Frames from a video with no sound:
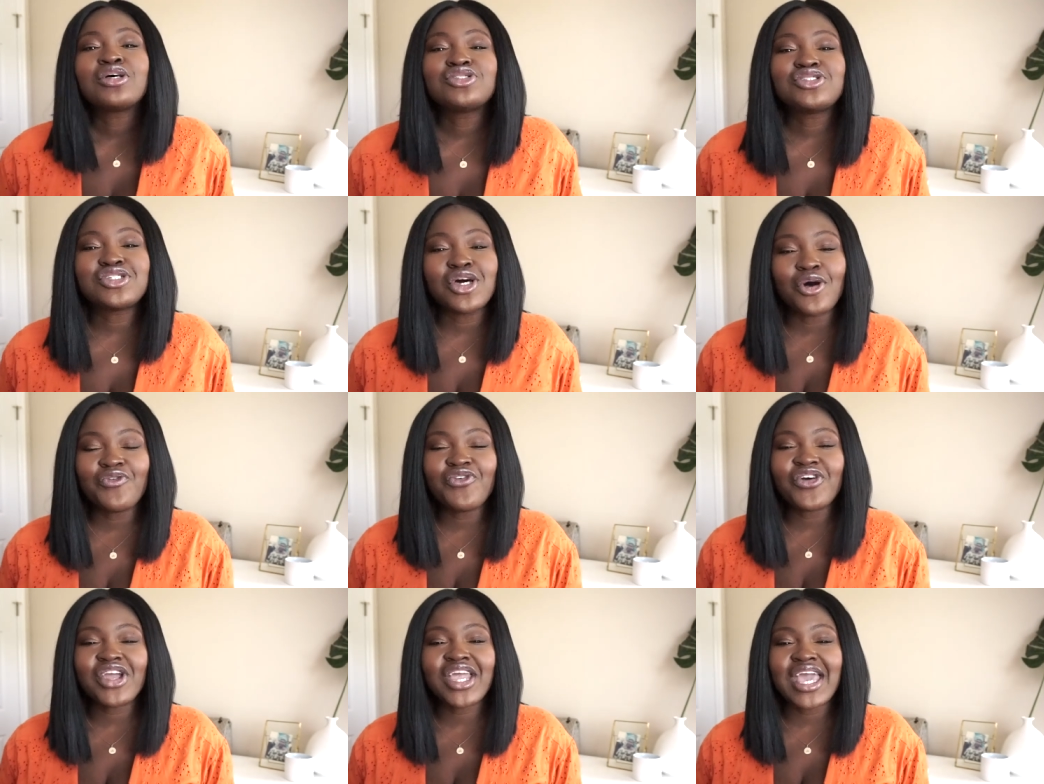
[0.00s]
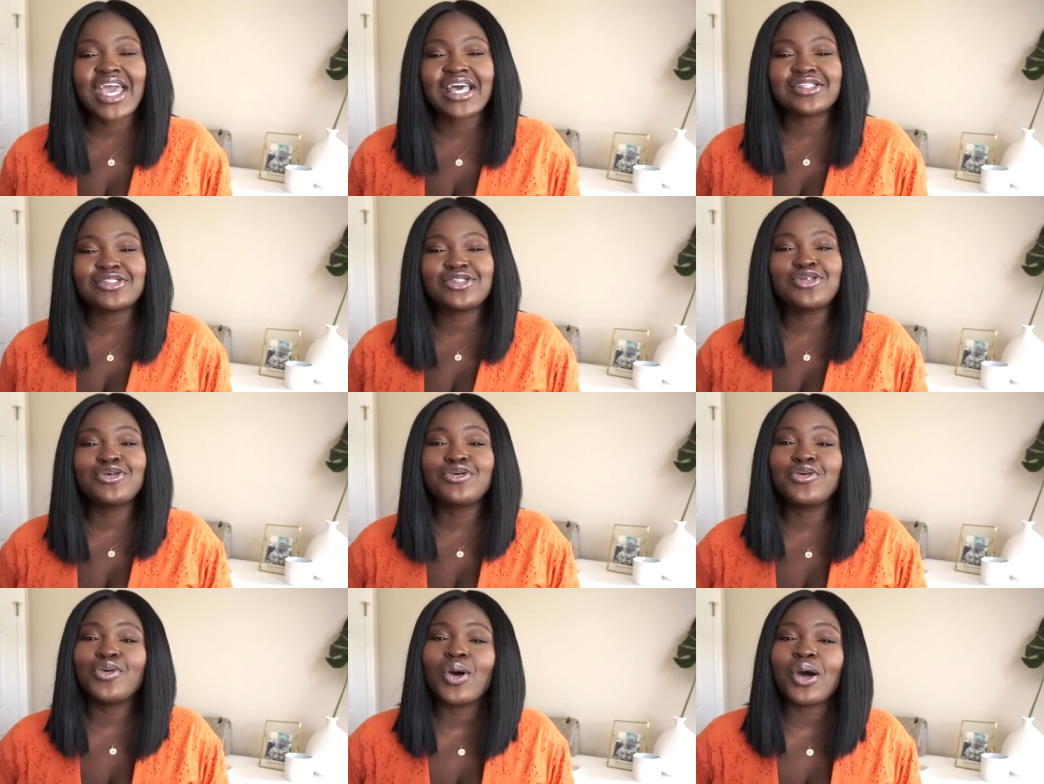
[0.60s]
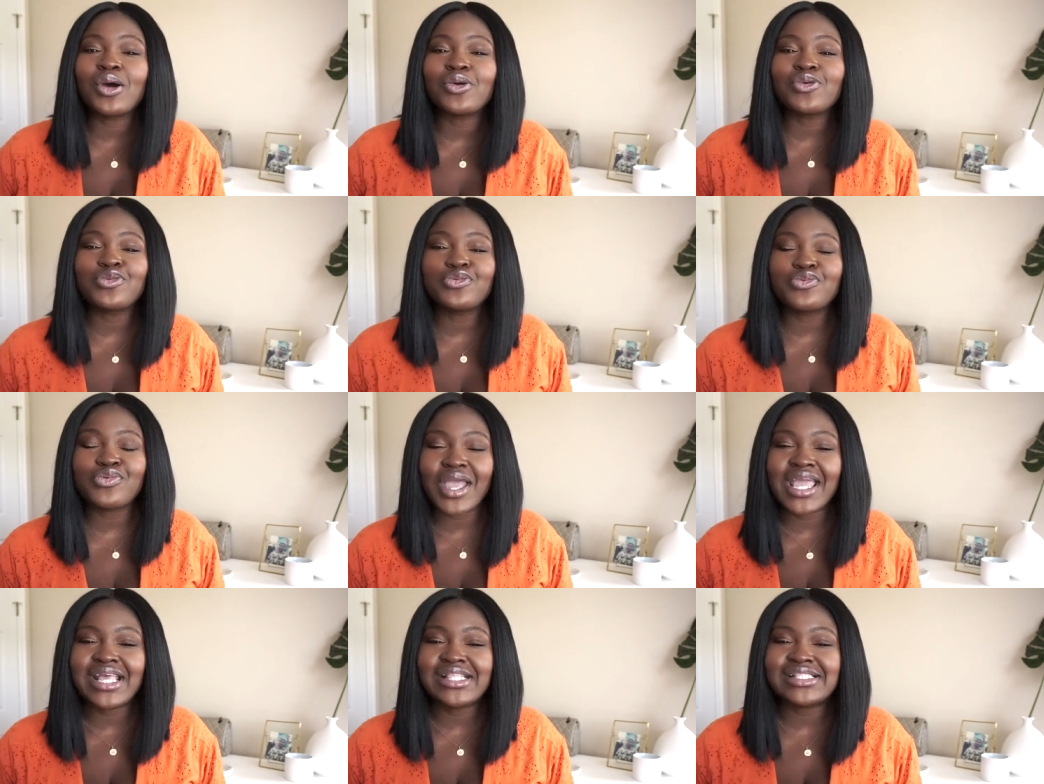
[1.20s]
Don't forget to
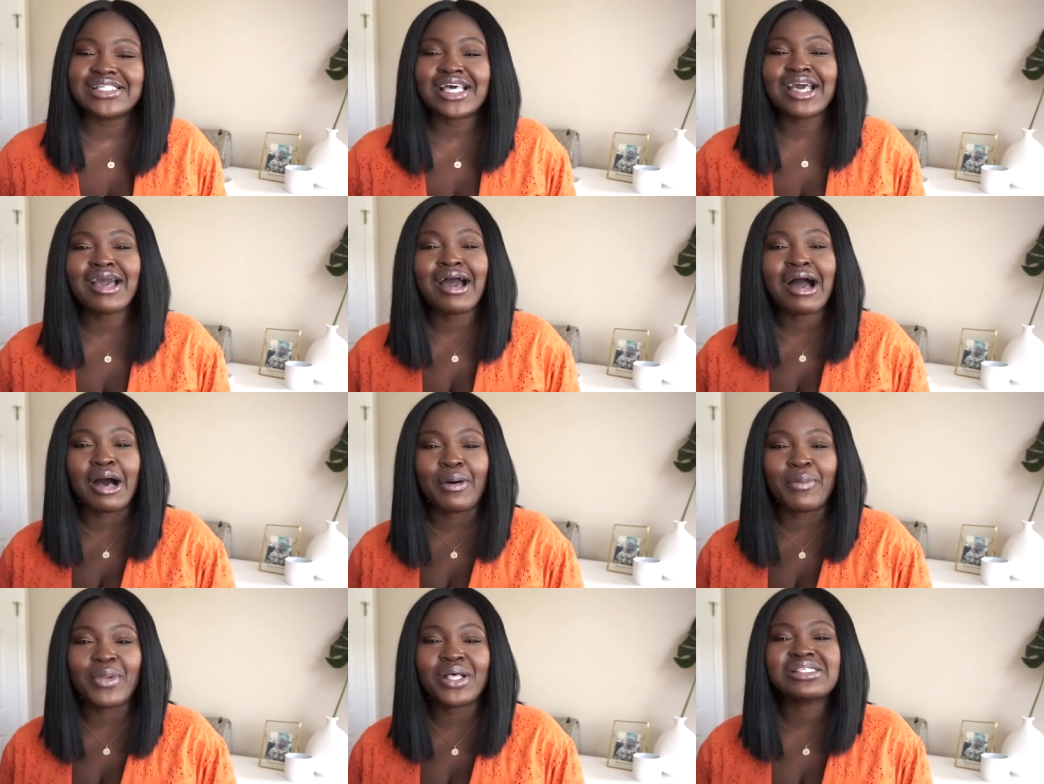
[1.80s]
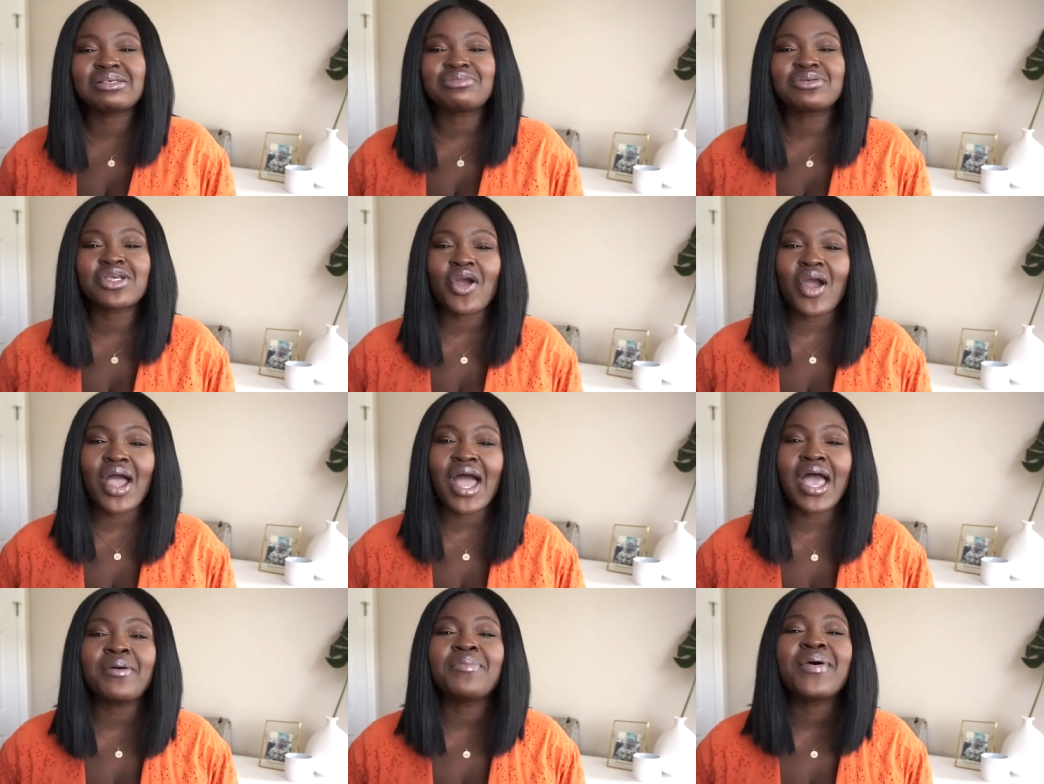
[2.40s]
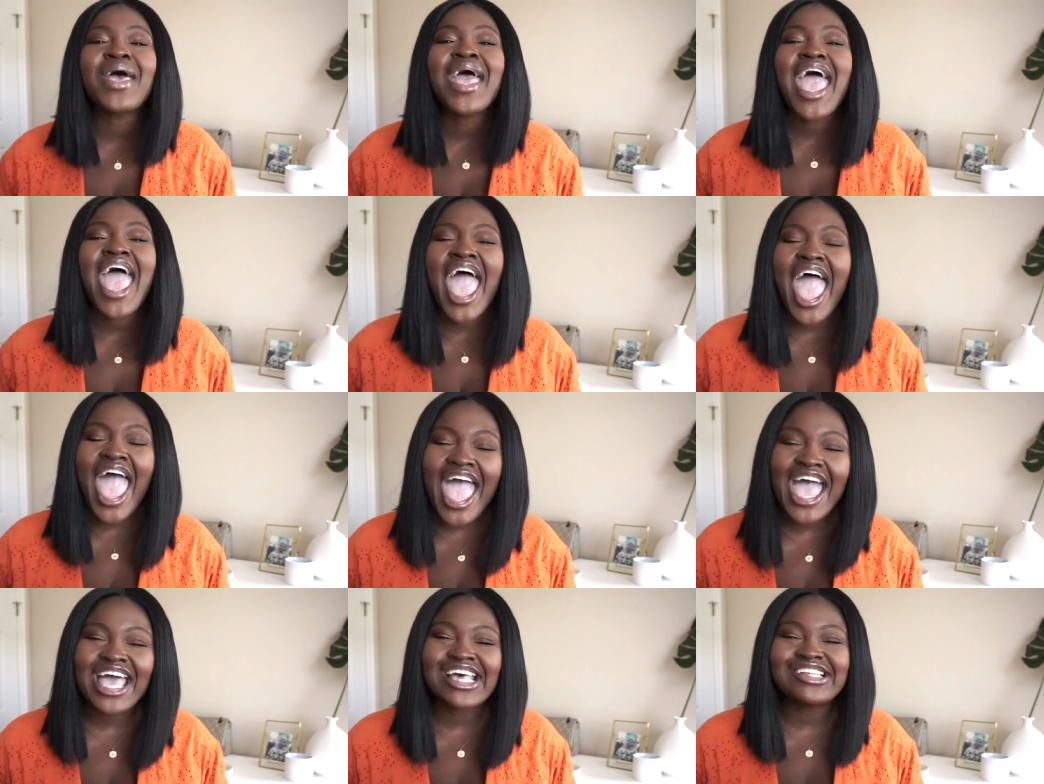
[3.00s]
rate, comment, subscribe,
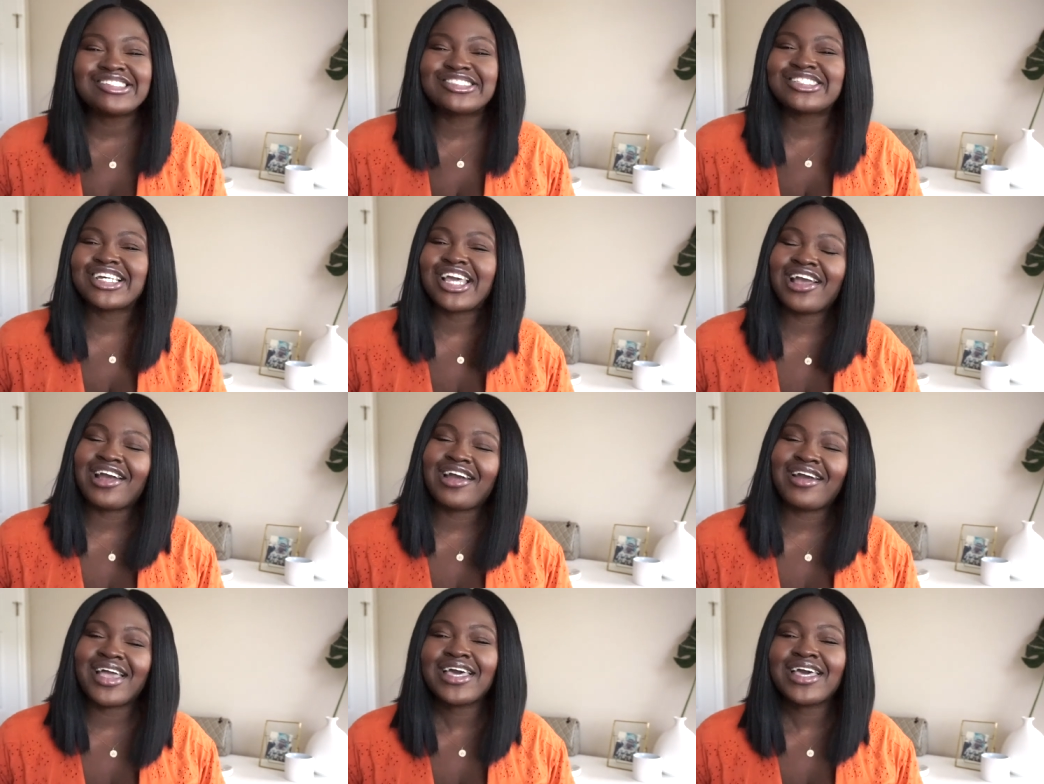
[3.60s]
and share.